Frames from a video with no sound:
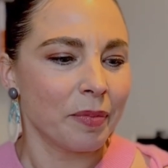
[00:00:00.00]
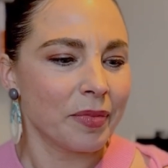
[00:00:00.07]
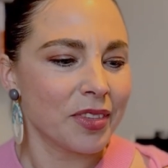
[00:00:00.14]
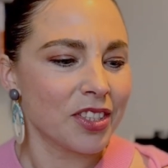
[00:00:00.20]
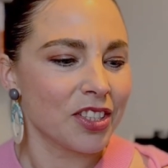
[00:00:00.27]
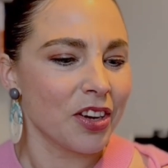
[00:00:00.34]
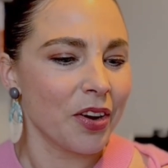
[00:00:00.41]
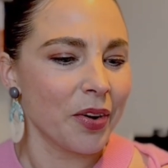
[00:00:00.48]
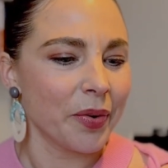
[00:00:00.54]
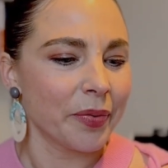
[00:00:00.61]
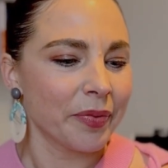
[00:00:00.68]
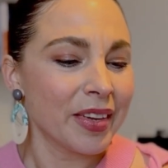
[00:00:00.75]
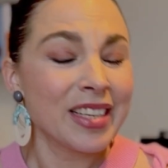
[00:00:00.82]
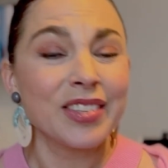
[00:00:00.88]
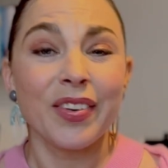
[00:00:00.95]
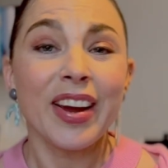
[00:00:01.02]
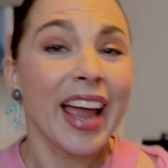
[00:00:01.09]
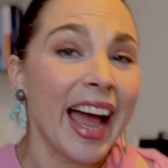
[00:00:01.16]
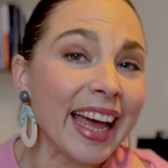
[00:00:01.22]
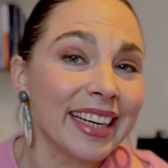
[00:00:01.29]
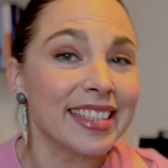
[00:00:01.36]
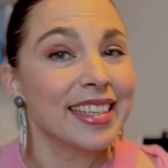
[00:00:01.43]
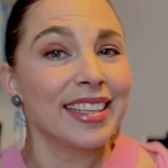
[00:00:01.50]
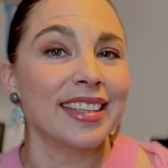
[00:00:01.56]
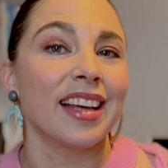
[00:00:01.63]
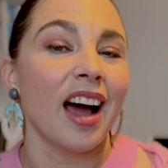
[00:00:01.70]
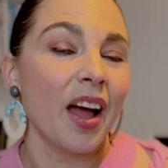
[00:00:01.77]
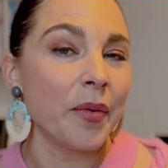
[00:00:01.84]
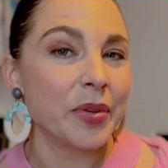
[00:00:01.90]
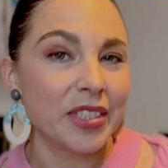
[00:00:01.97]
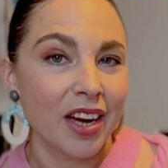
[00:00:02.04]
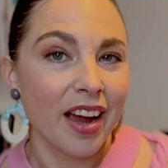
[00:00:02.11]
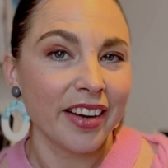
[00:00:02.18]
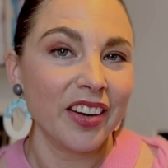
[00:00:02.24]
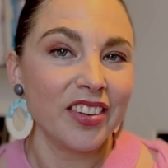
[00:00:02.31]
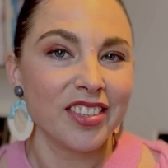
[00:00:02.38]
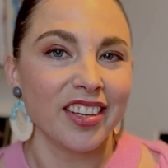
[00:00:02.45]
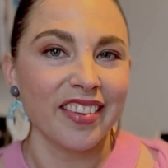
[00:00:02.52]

So it's very handy that I was diagnosed